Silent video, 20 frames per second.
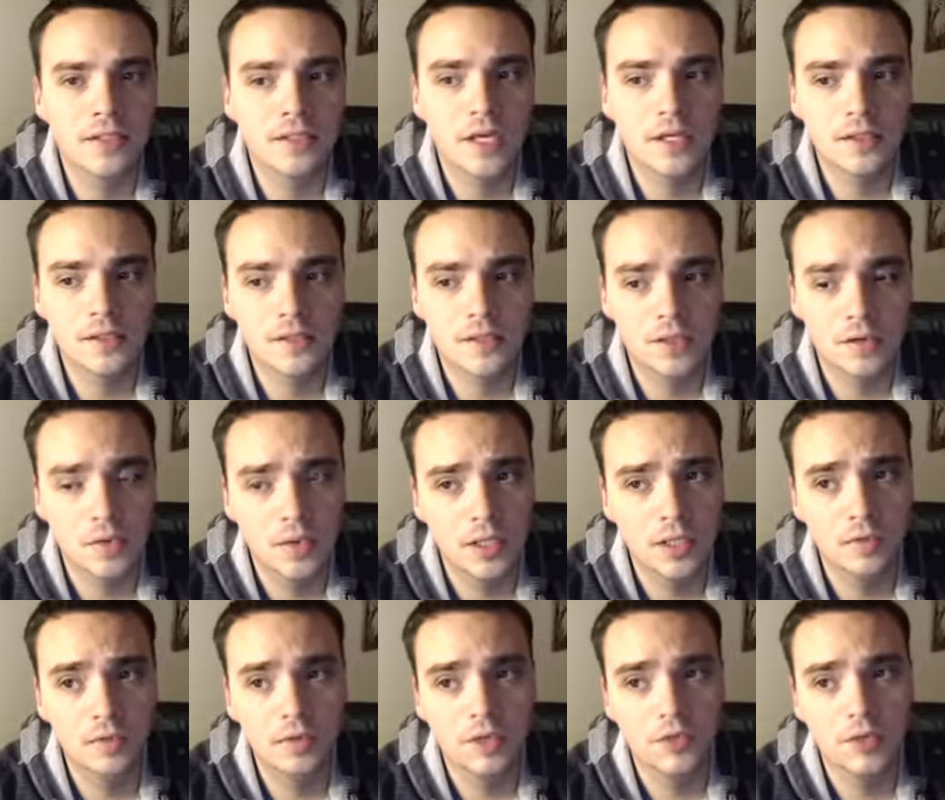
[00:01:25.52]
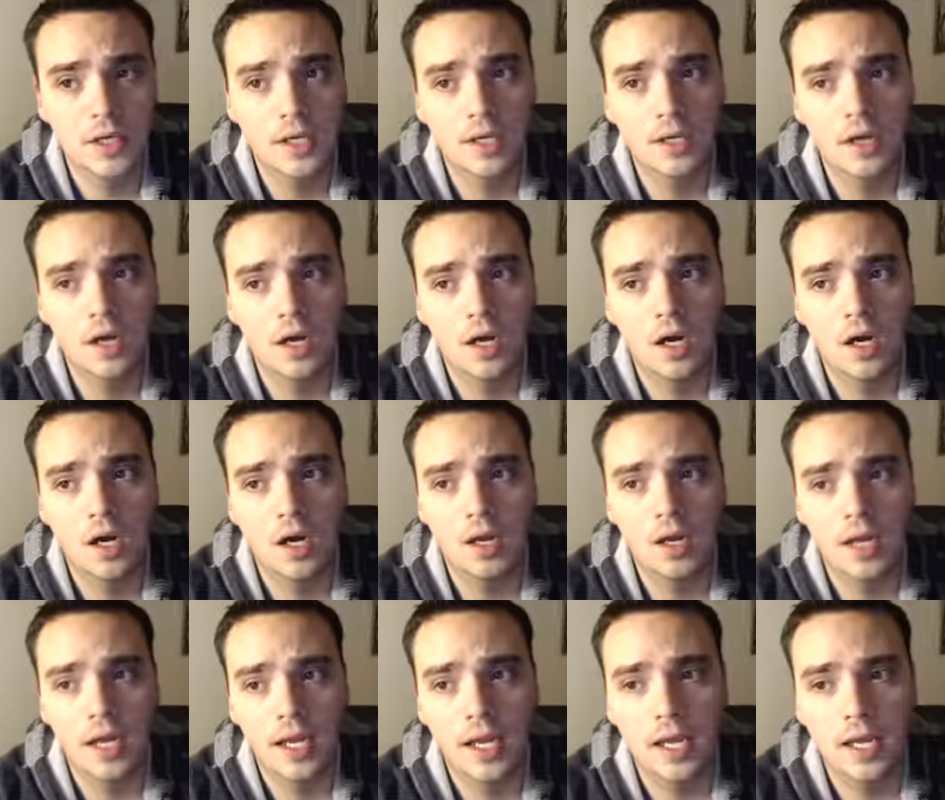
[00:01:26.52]
Noctis to critical strike on
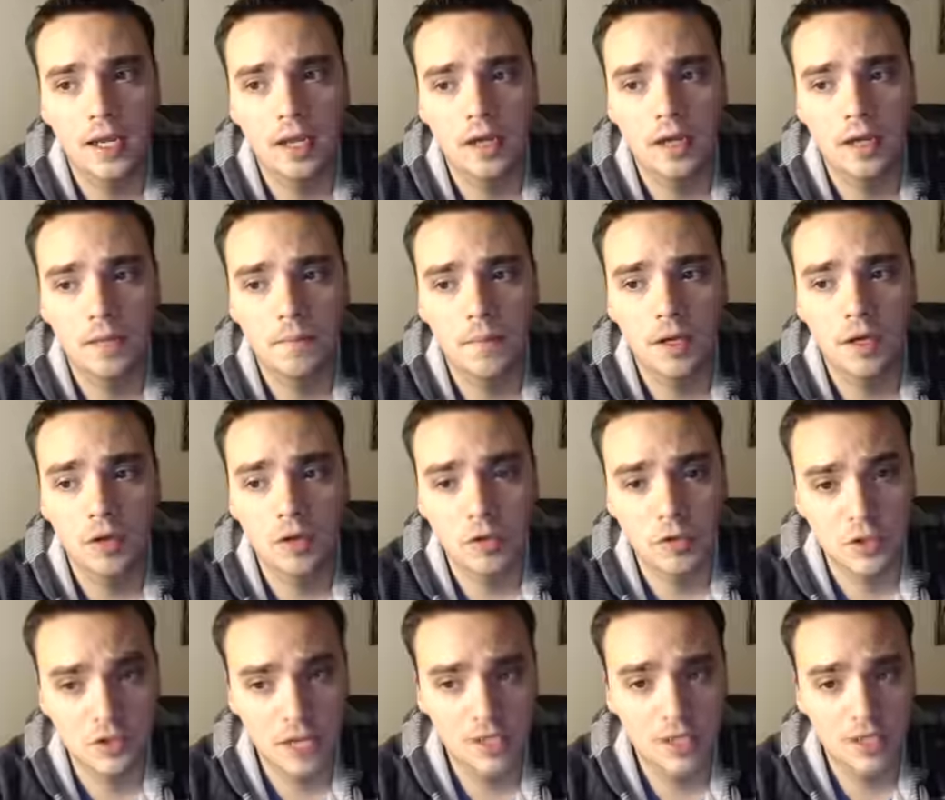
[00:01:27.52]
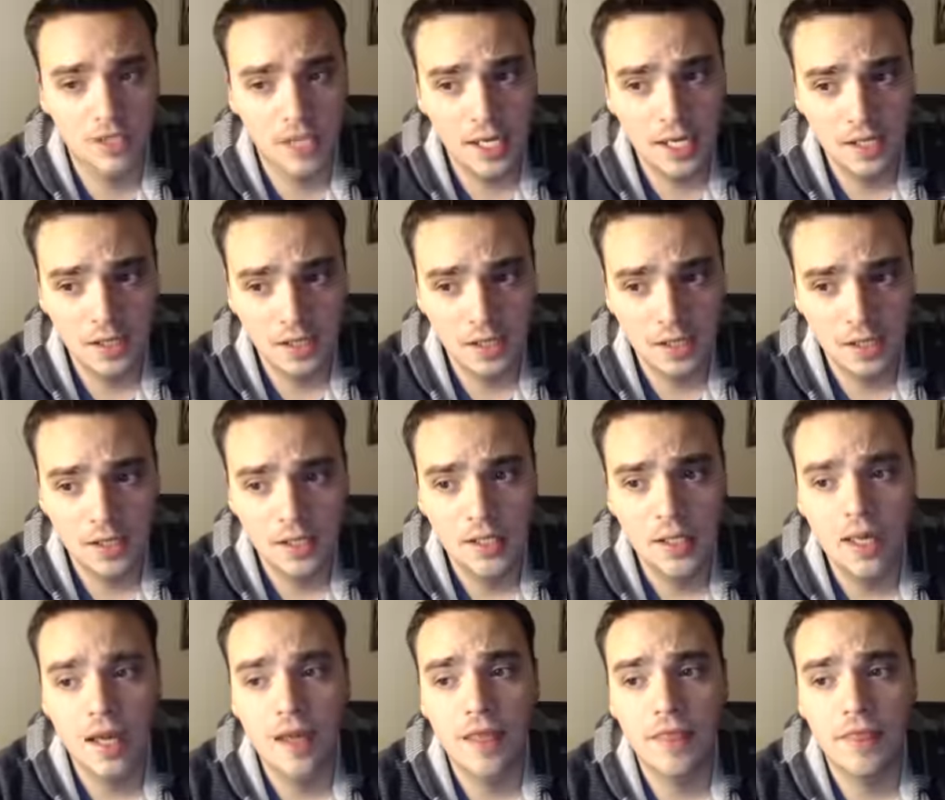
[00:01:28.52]
a, um, a close range attack.
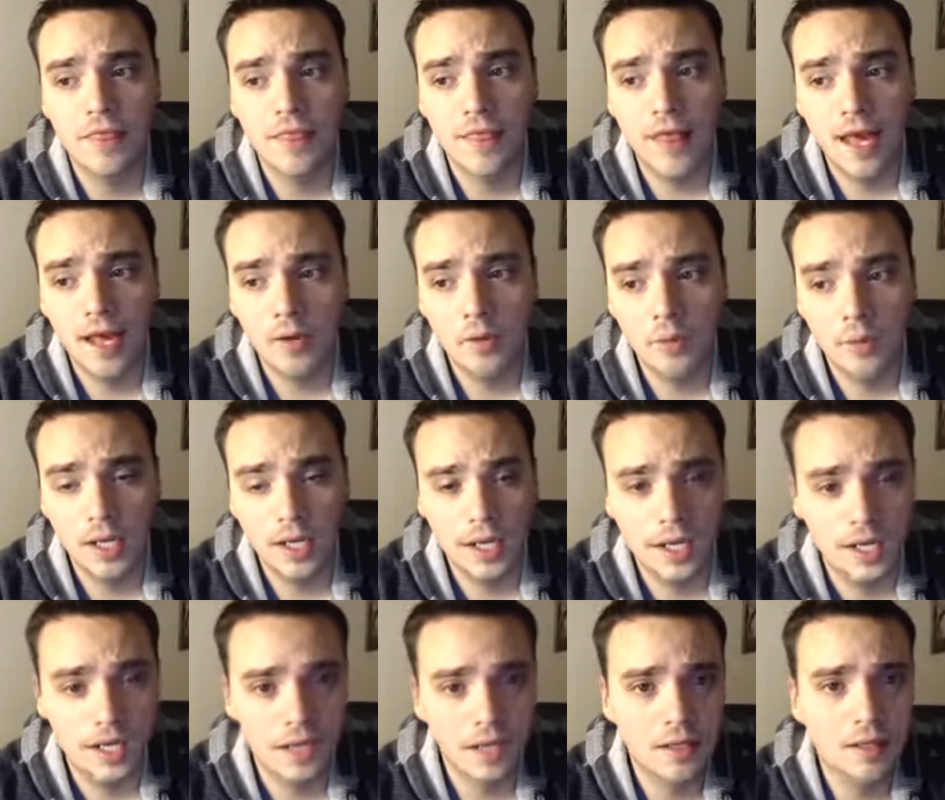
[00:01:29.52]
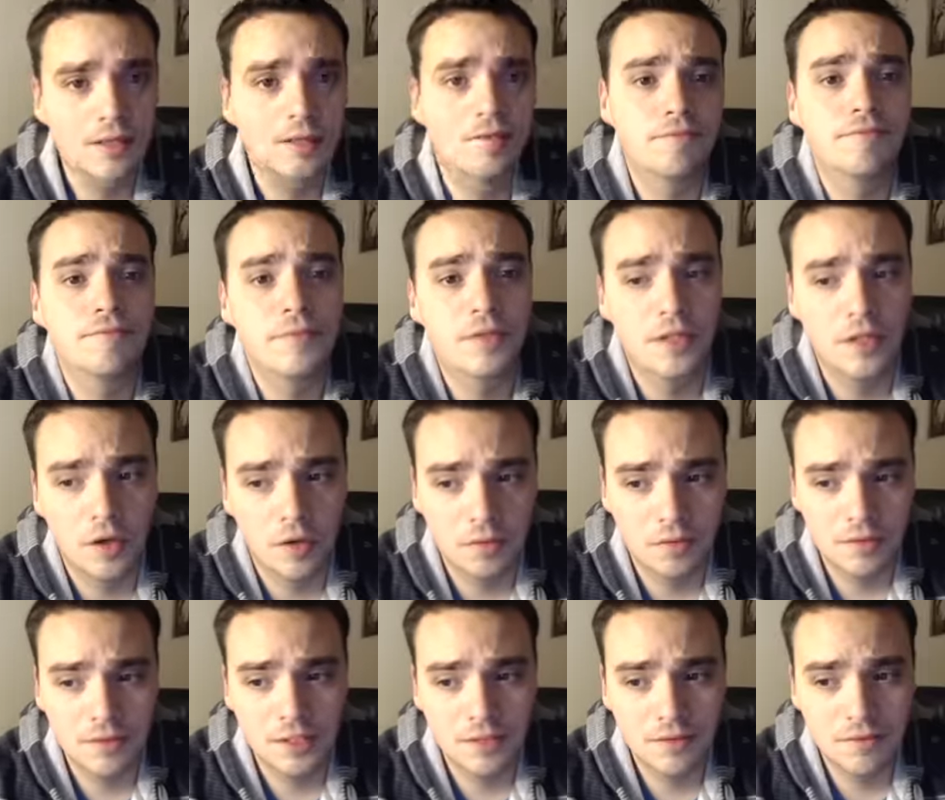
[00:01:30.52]
That way, you know,
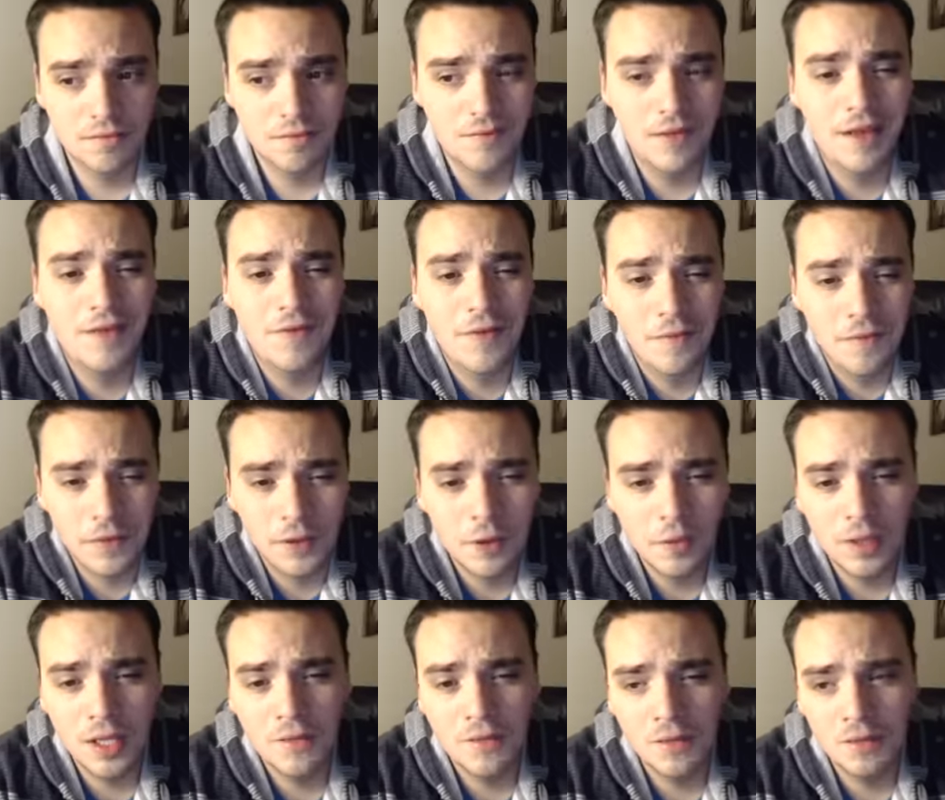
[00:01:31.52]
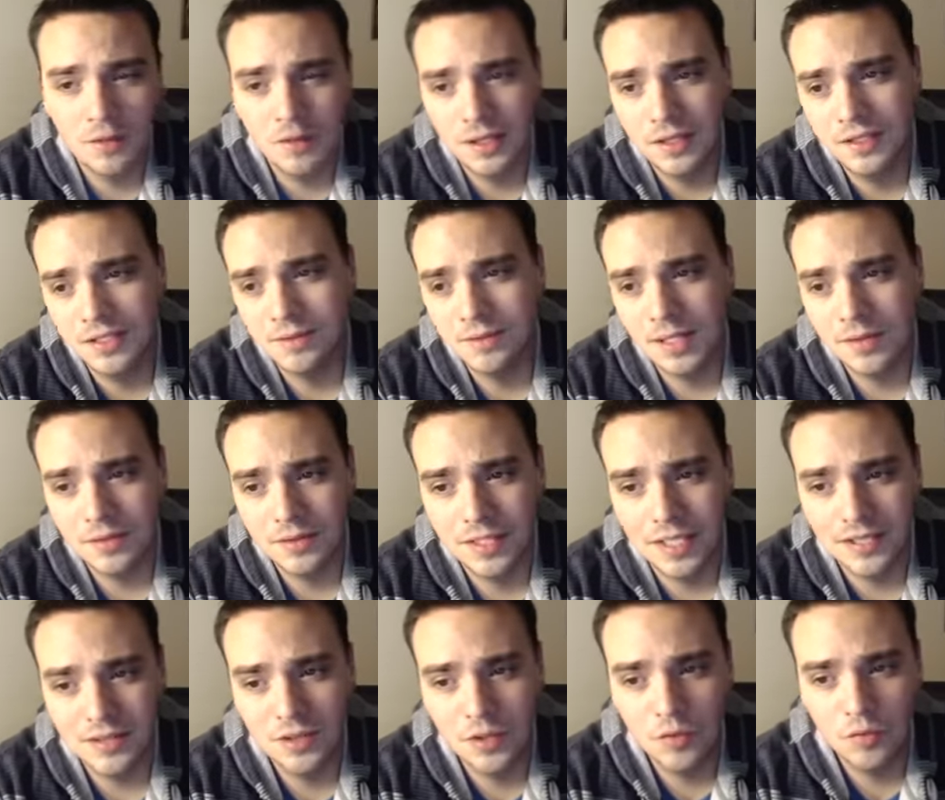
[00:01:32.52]
if, if you're low level, it sometimes will
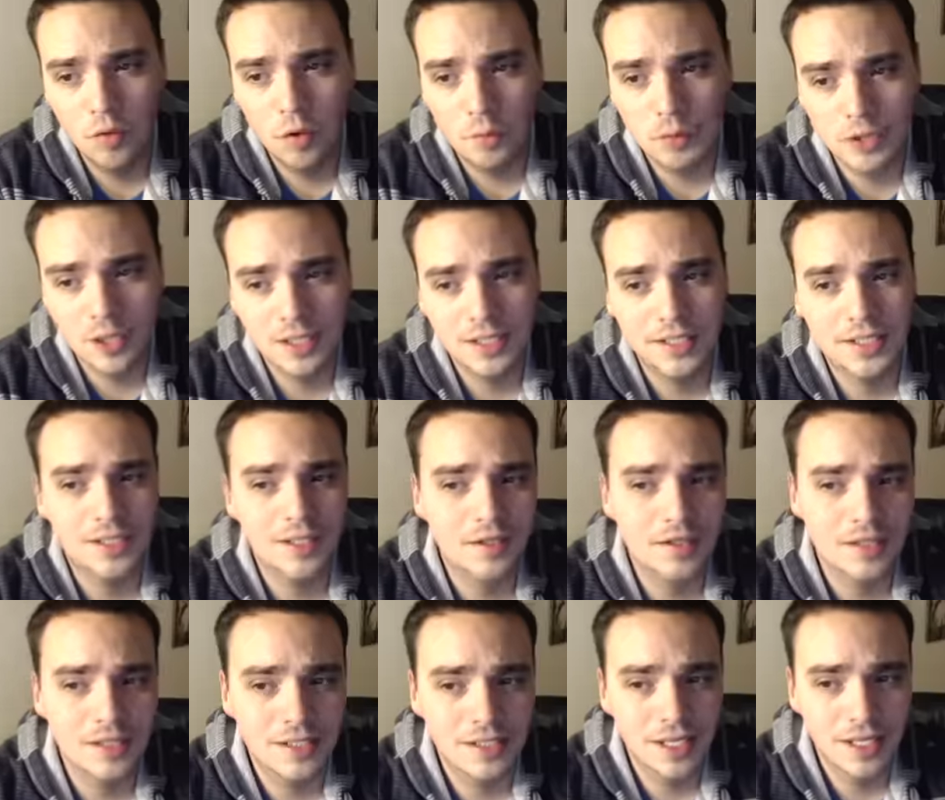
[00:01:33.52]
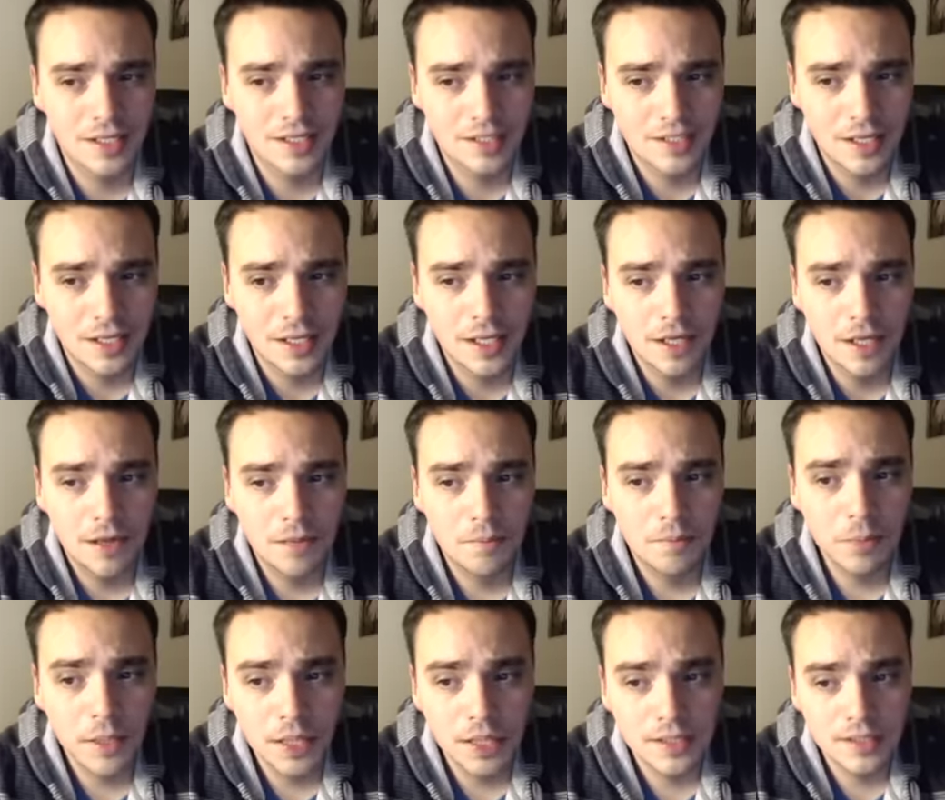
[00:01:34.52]
take two warp strikes to kill these guys.
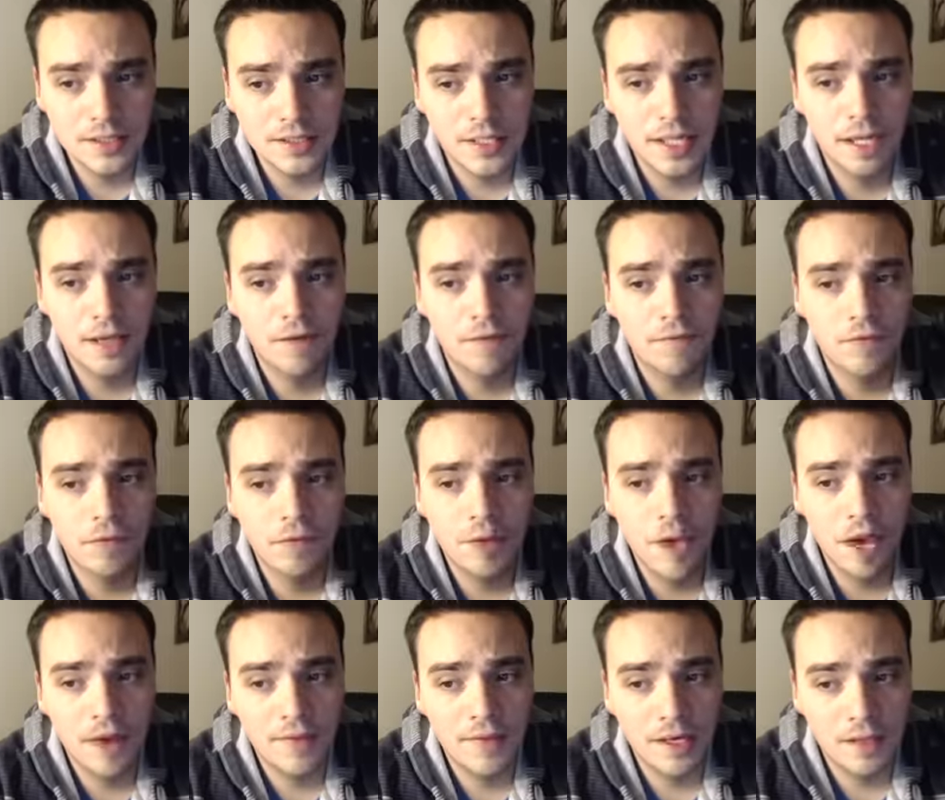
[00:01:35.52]
But if you have that